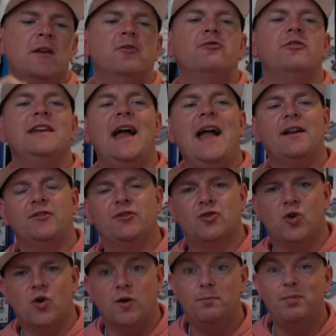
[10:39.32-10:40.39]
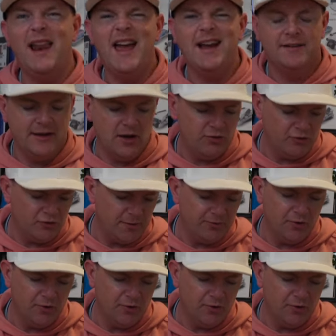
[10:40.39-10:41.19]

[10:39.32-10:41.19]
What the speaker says: React Core blacked out grip.